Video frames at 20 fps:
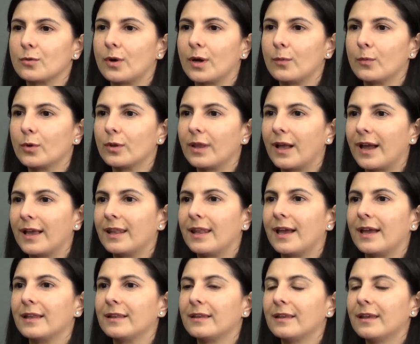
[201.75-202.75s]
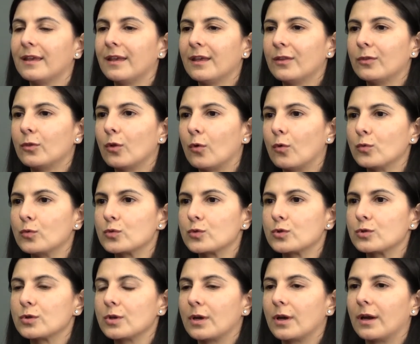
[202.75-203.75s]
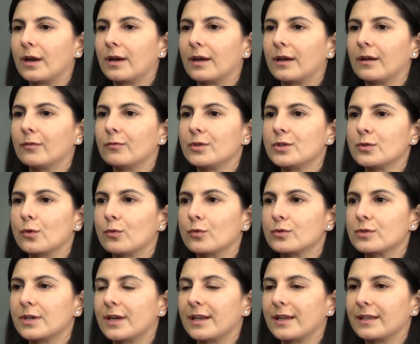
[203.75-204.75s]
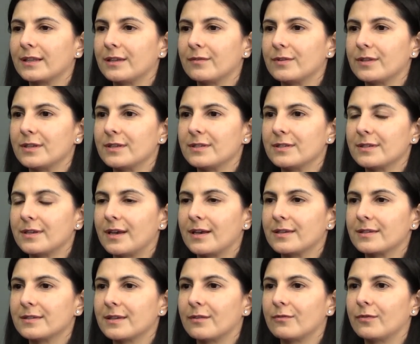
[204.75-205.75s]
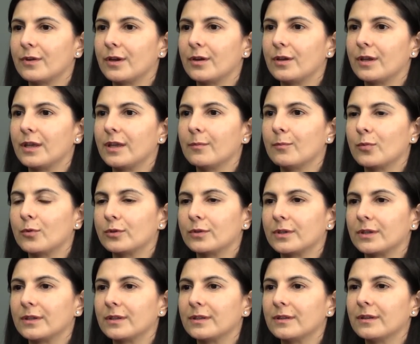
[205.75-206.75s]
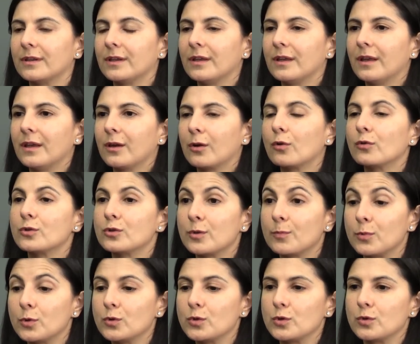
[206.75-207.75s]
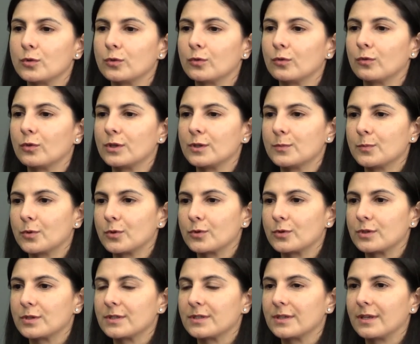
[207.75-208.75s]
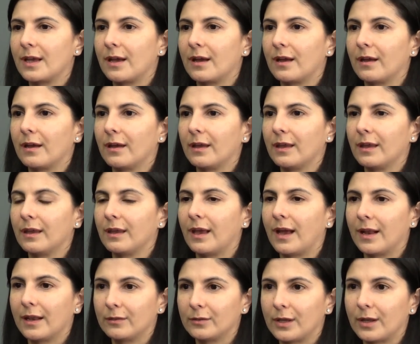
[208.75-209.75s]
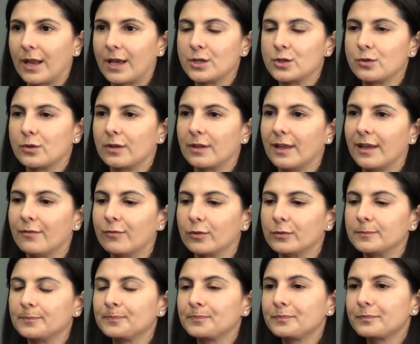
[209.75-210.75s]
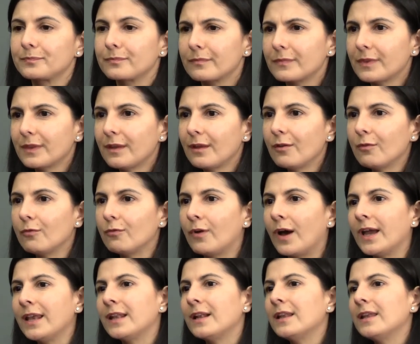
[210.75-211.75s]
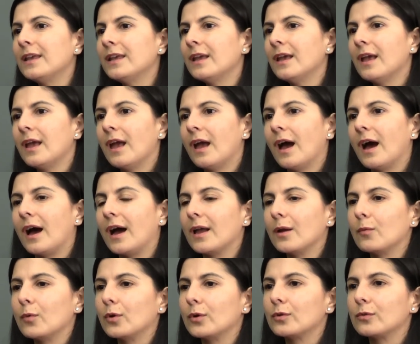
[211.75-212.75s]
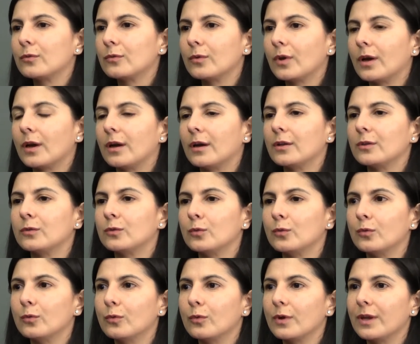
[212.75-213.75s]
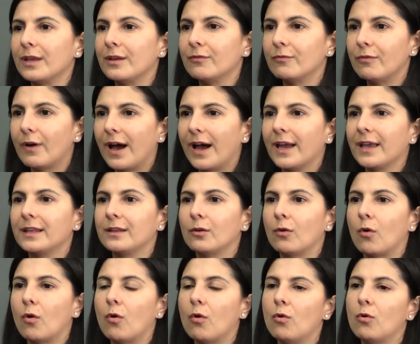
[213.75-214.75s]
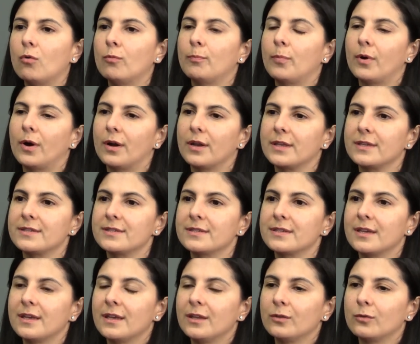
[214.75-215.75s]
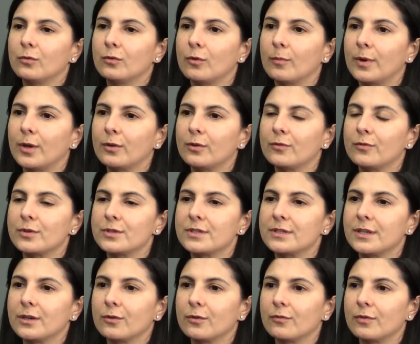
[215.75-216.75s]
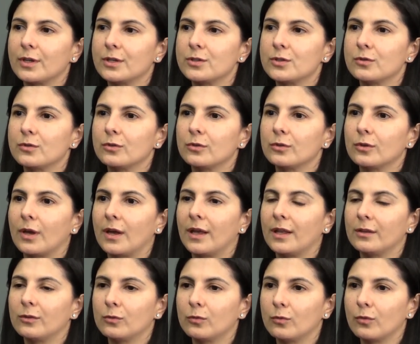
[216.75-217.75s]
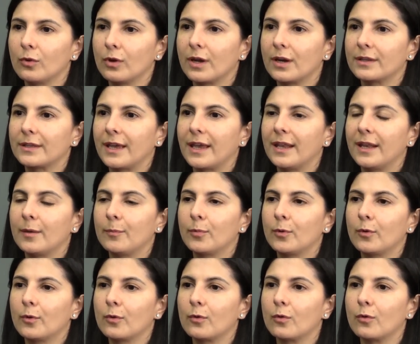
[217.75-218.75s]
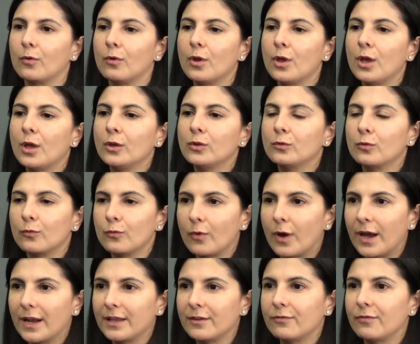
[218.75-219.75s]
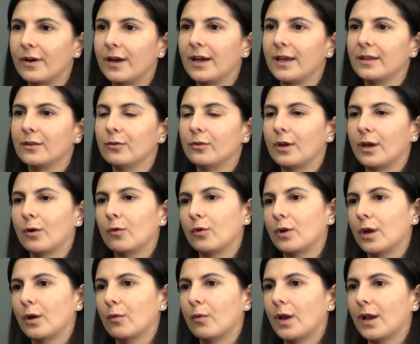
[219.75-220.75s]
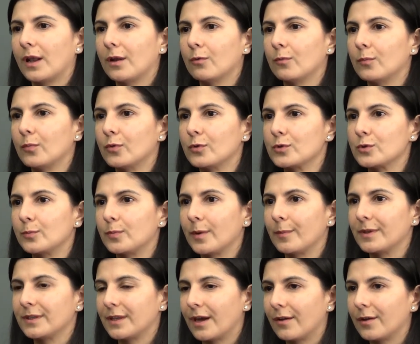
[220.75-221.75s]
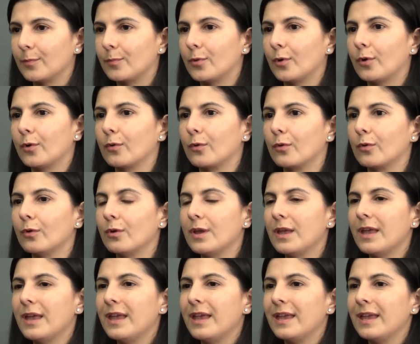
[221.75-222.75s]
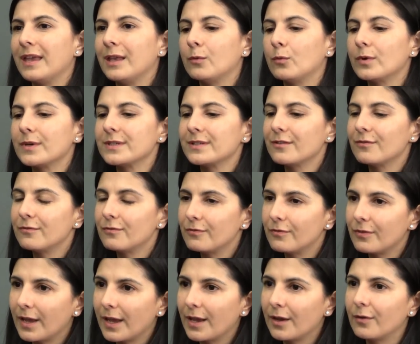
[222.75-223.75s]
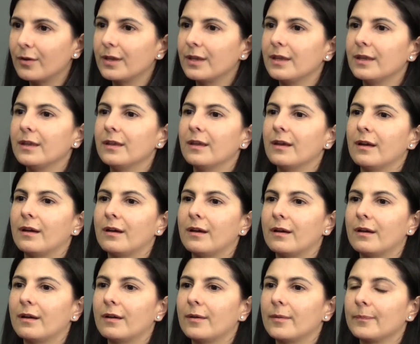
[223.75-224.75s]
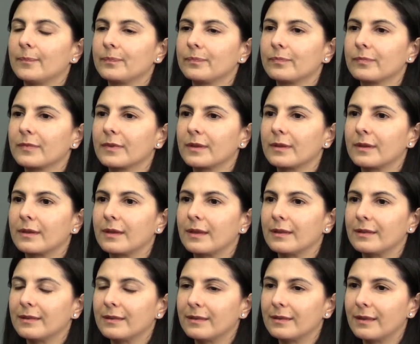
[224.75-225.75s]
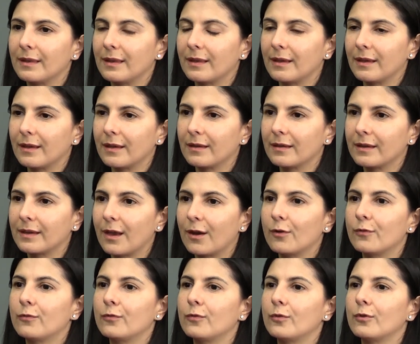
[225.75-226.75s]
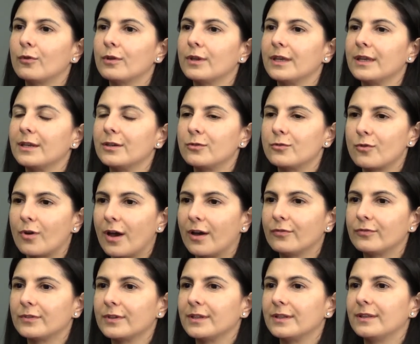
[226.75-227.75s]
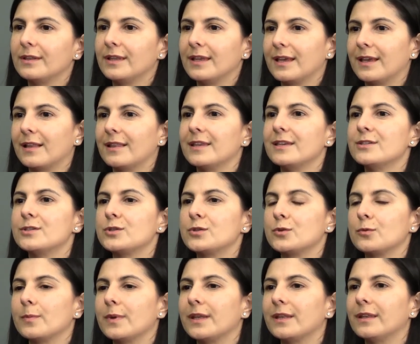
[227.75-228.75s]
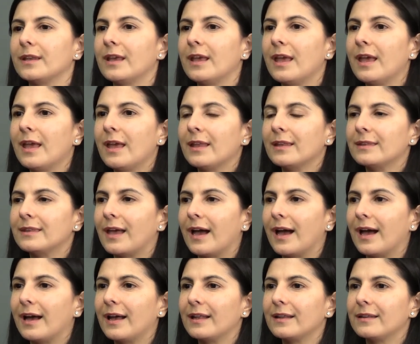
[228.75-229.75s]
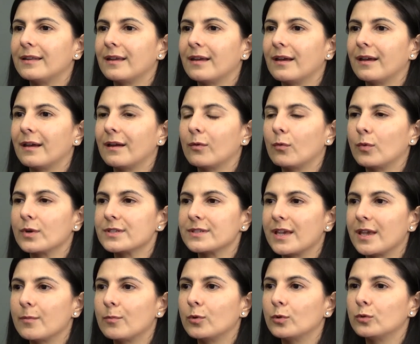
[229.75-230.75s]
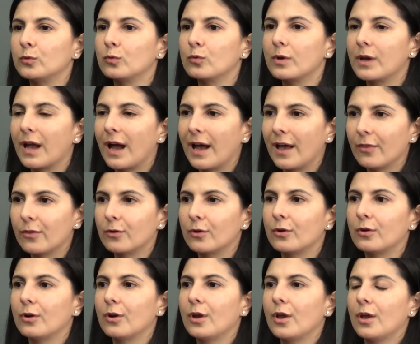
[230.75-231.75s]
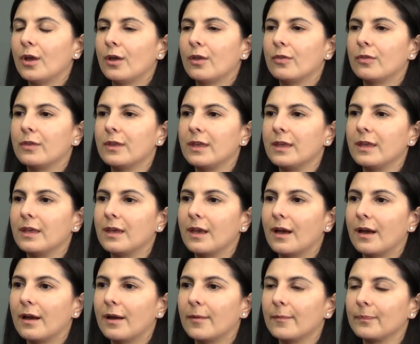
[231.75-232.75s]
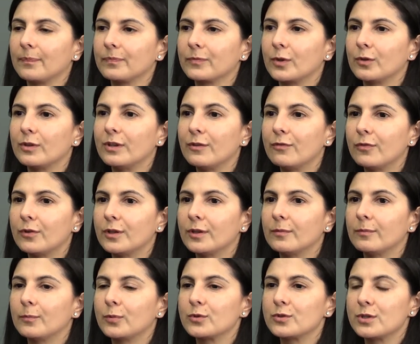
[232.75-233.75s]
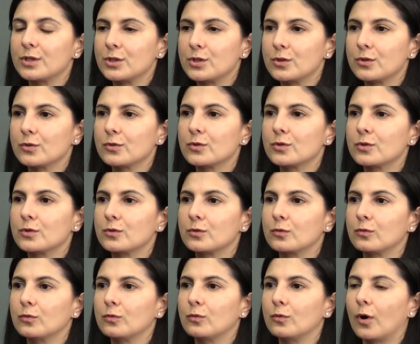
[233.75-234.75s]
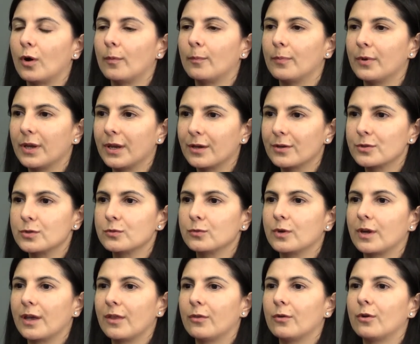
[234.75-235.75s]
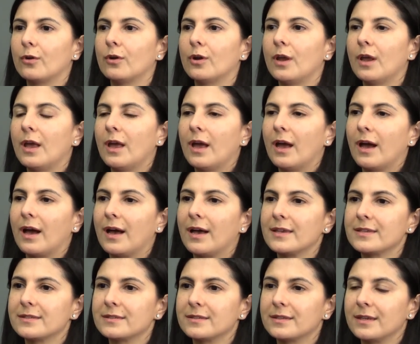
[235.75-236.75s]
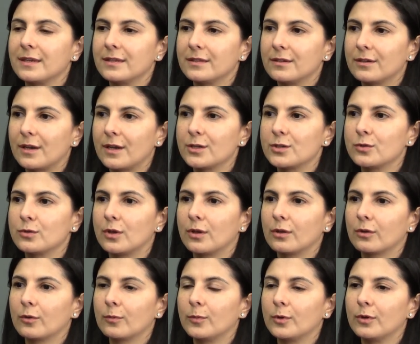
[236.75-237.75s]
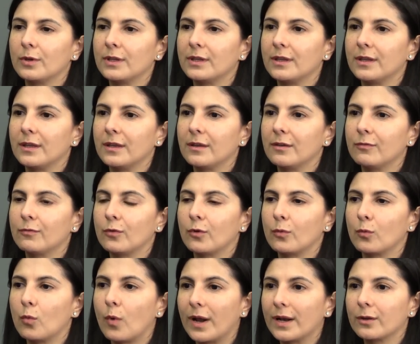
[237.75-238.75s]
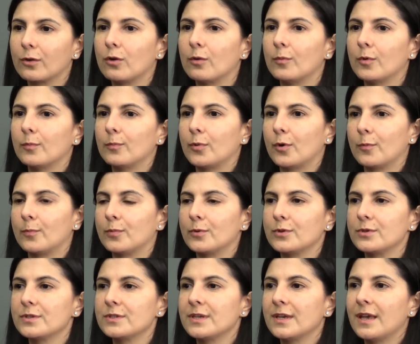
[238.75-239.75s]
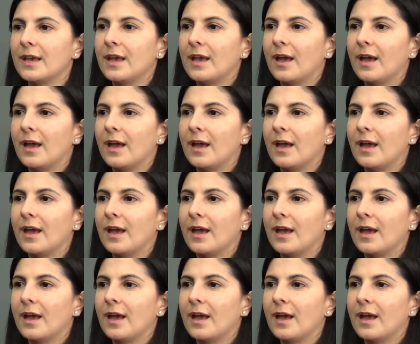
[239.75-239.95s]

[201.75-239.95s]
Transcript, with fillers: So I will highlight those uh, results and activities as a very important contribution to this process uh, at the national level. Finally, I want uh, to invite all parties to the Biodiversity Convention and to the Cartagena Protocol to ratify the Nagoya Kuala Lumpur Supplementary Protocol. It was a very um, carefully drafted legal instrument that uh, was able to gather the, um, the different positions to uh, bring us together as the international community for one common purpose.